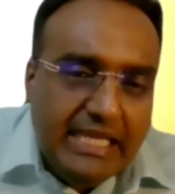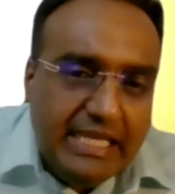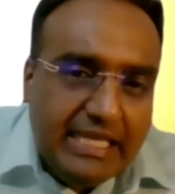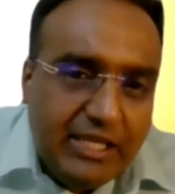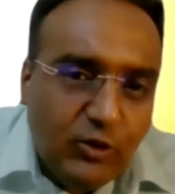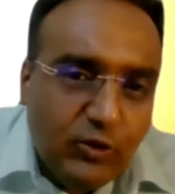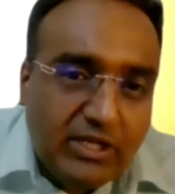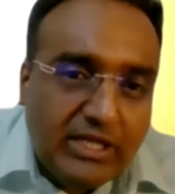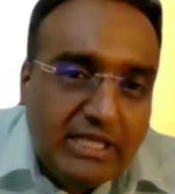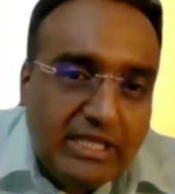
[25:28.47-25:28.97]

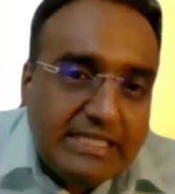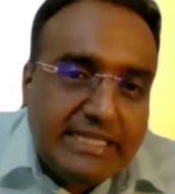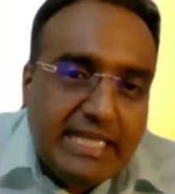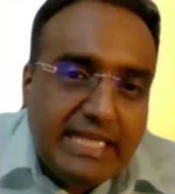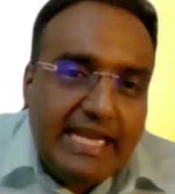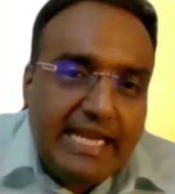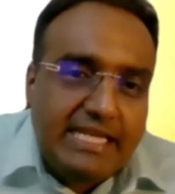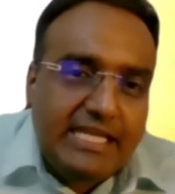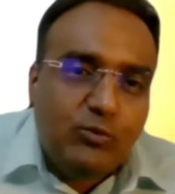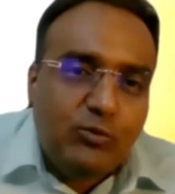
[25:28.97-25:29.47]
you know,
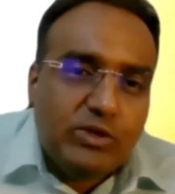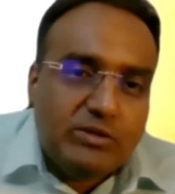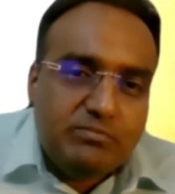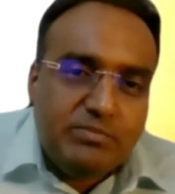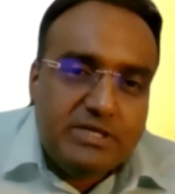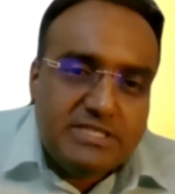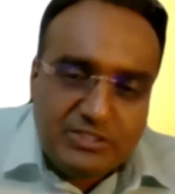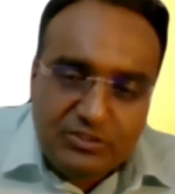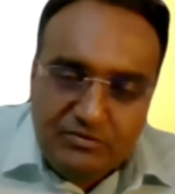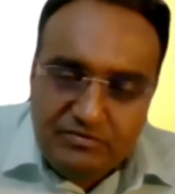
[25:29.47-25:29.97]

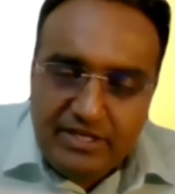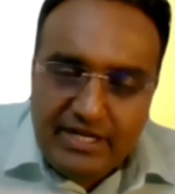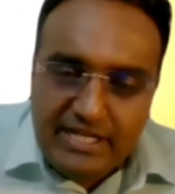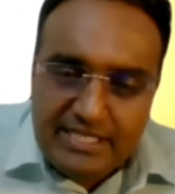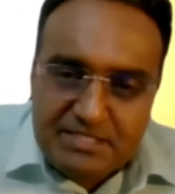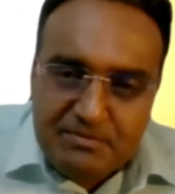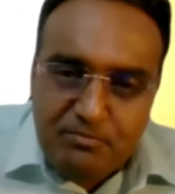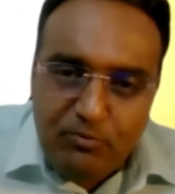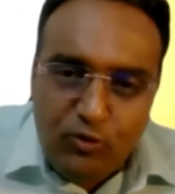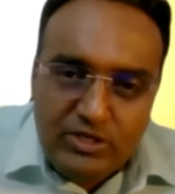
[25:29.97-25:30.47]
91% of the
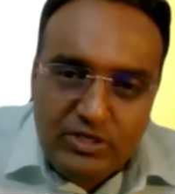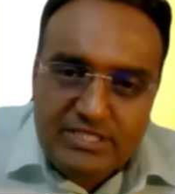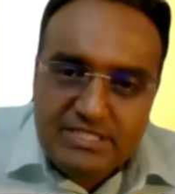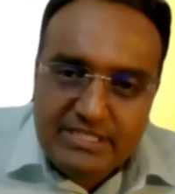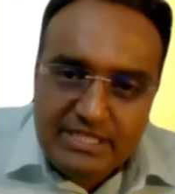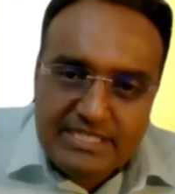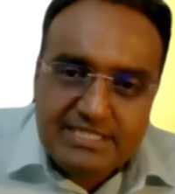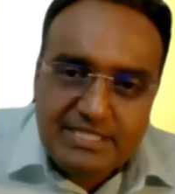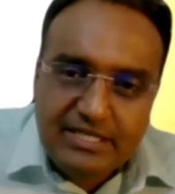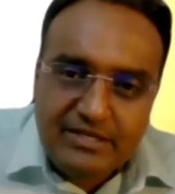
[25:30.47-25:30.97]
respondents
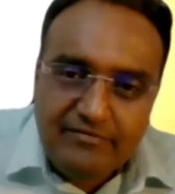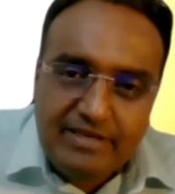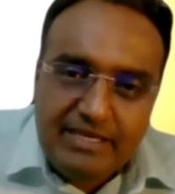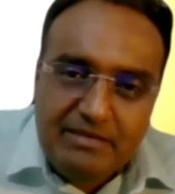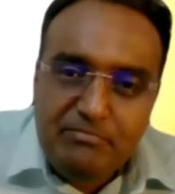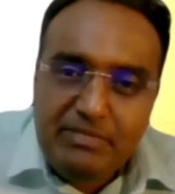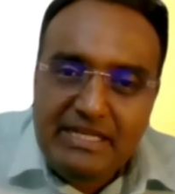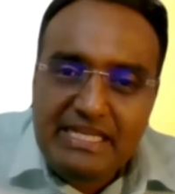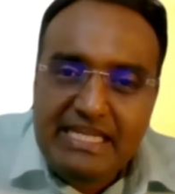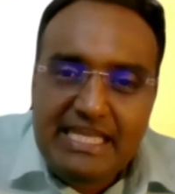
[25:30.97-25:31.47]
in our
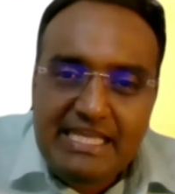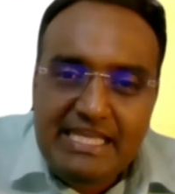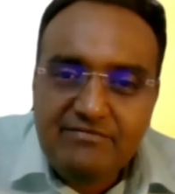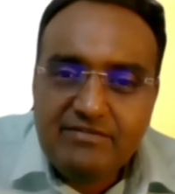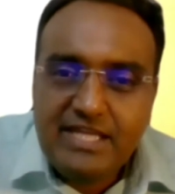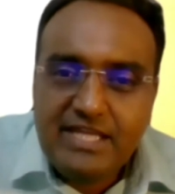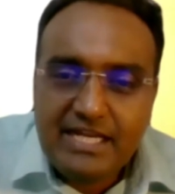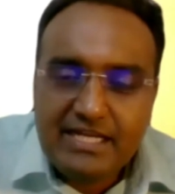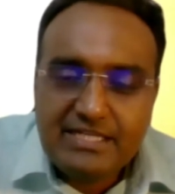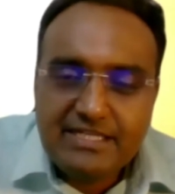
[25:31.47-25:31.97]
survey
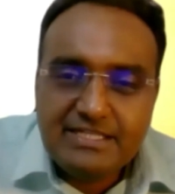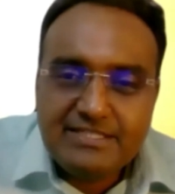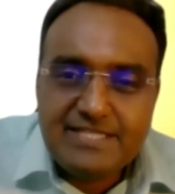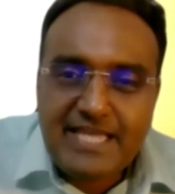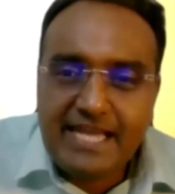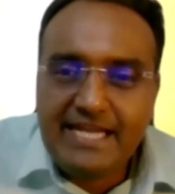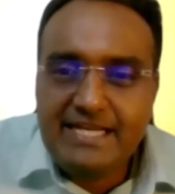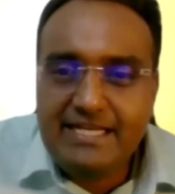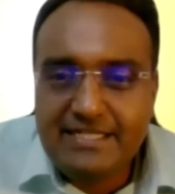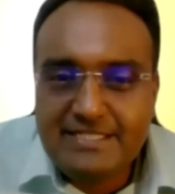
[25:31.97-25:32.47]
believe that
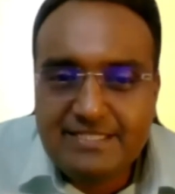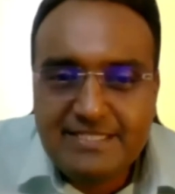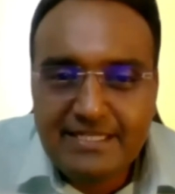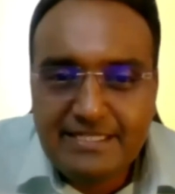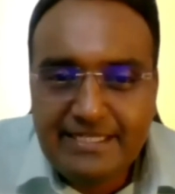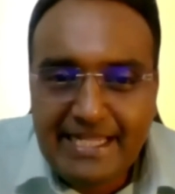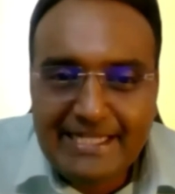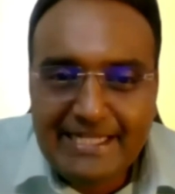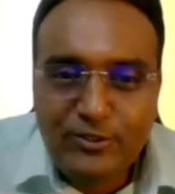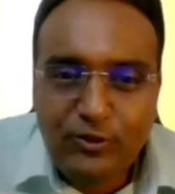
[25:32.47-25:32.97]
scientists
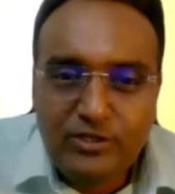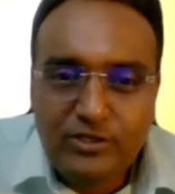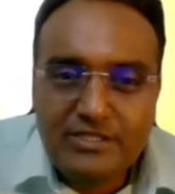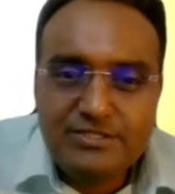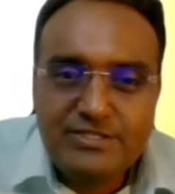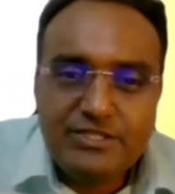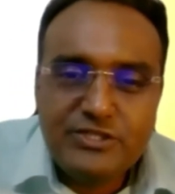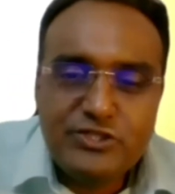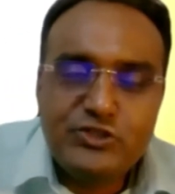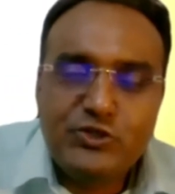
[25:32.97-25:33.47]
and
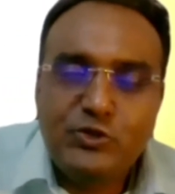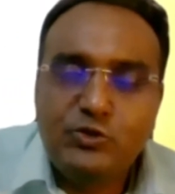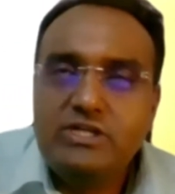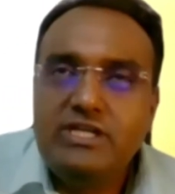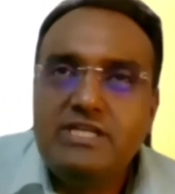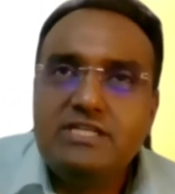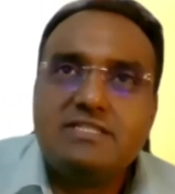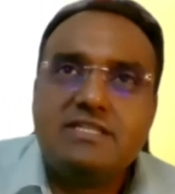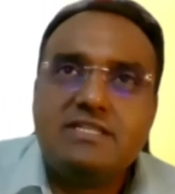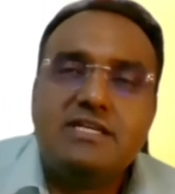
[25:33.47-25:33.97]
technologists
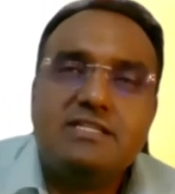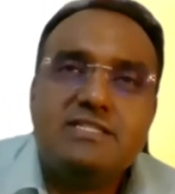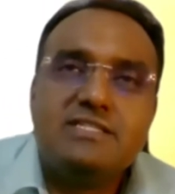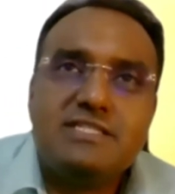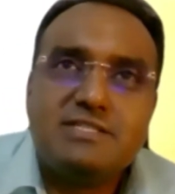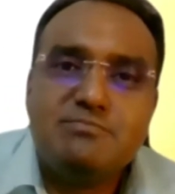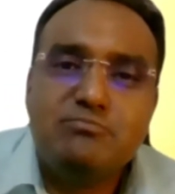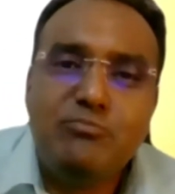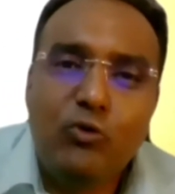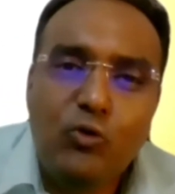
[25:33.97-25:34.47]
should
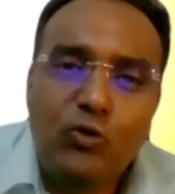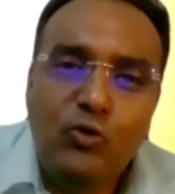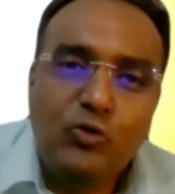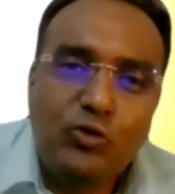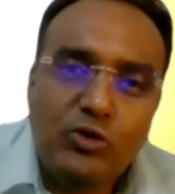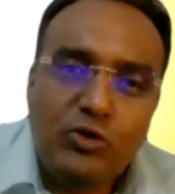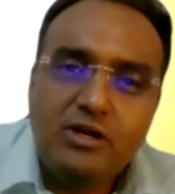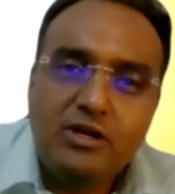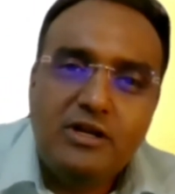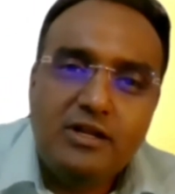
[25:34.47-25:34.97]
discuss
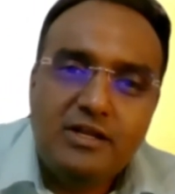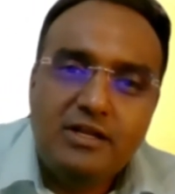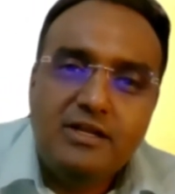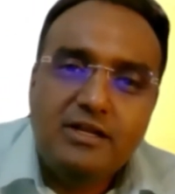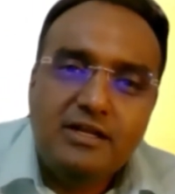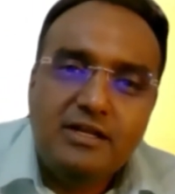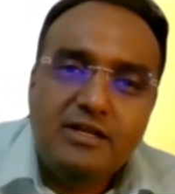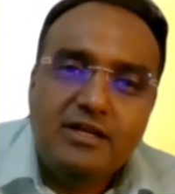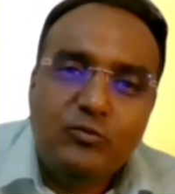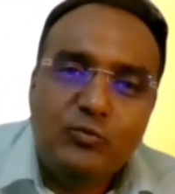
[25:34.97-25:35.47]
more
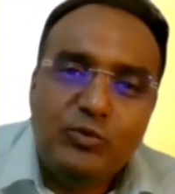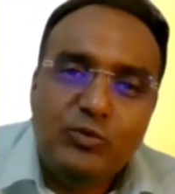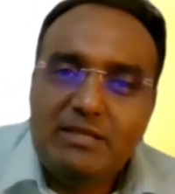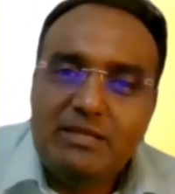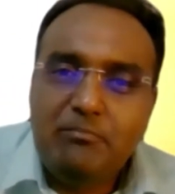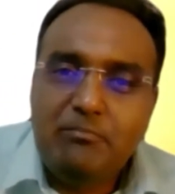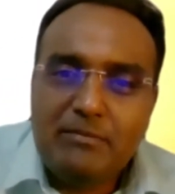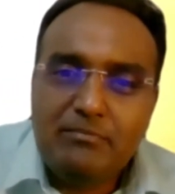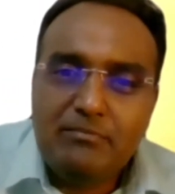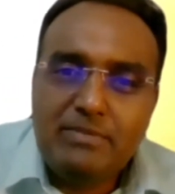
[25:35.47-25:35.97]
with
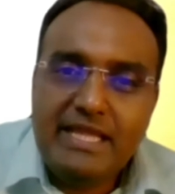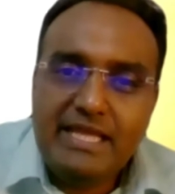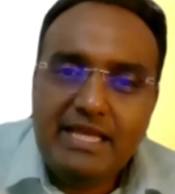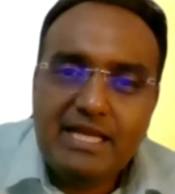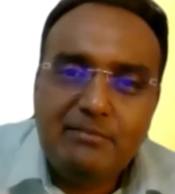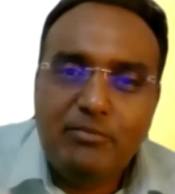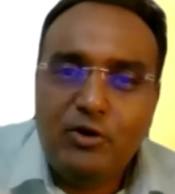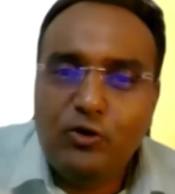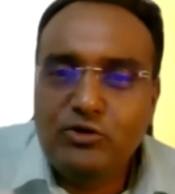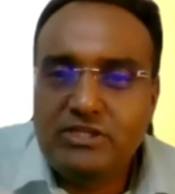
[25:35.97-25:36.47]
the public
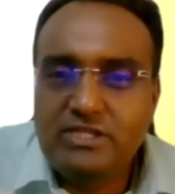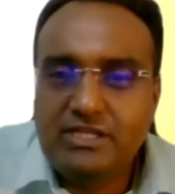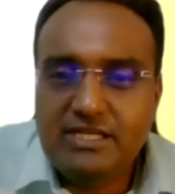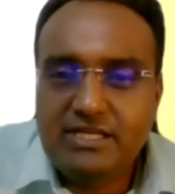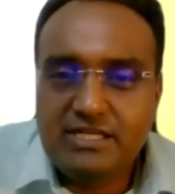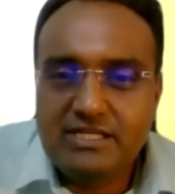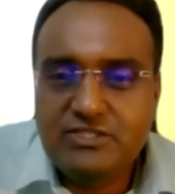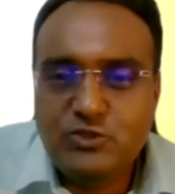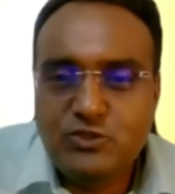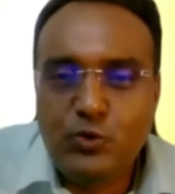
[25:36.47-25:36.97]
about
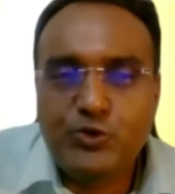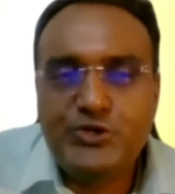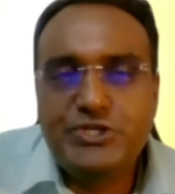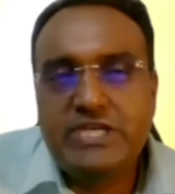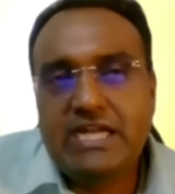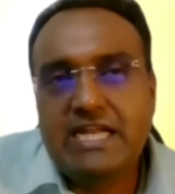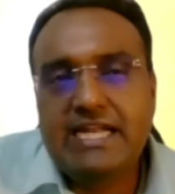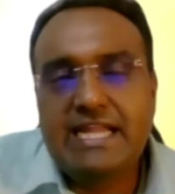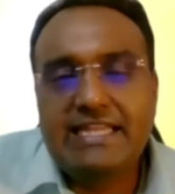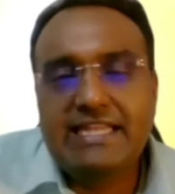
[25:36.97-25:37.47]
the
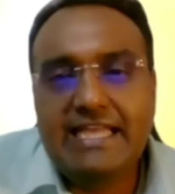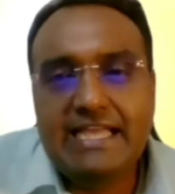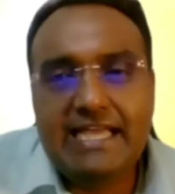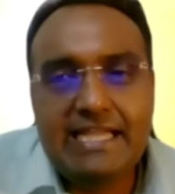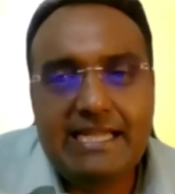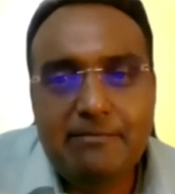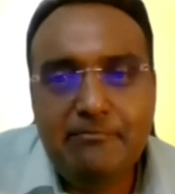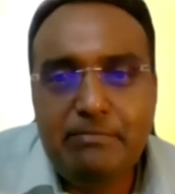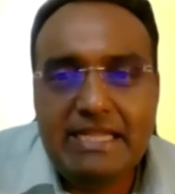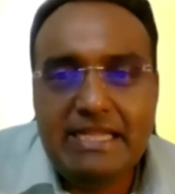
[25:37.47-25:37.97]
social and
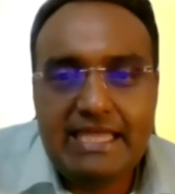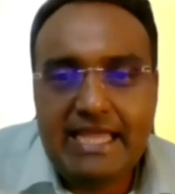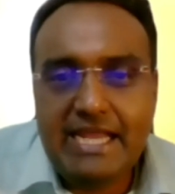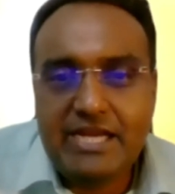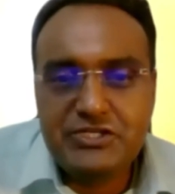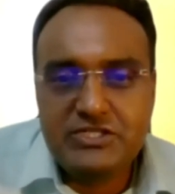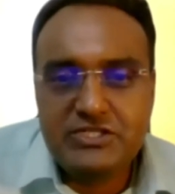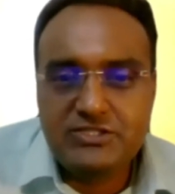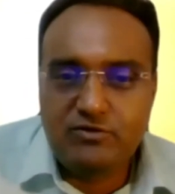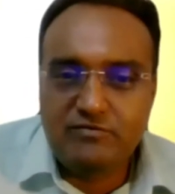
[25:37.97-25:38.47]
ethical
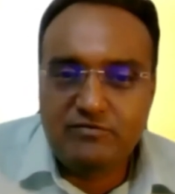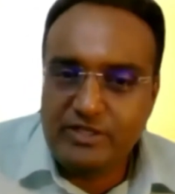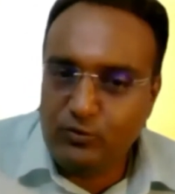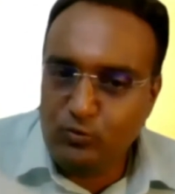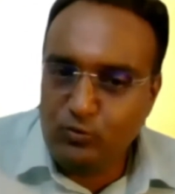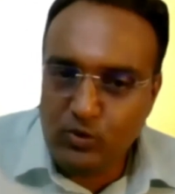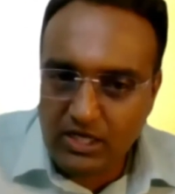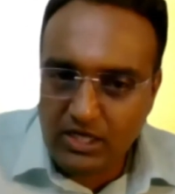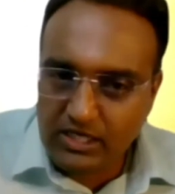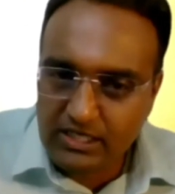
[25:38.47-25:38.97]
implications of their
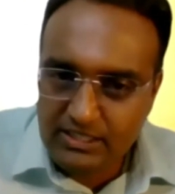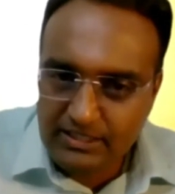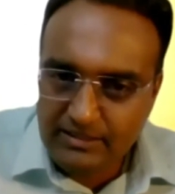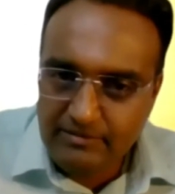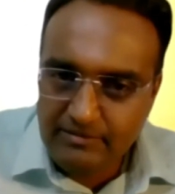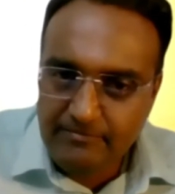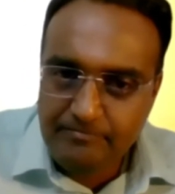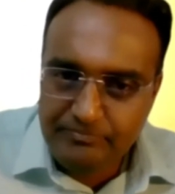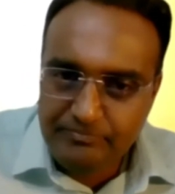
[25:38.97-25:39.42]
work.